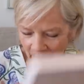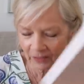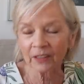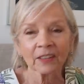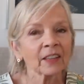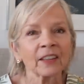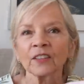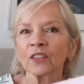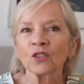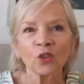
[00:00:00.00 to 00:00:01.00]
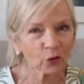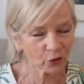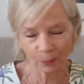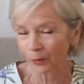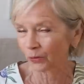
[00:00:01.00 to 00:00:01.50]
As I said, this is not
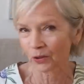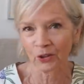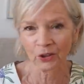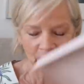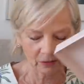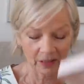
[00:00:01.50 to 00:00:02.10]
sponsored.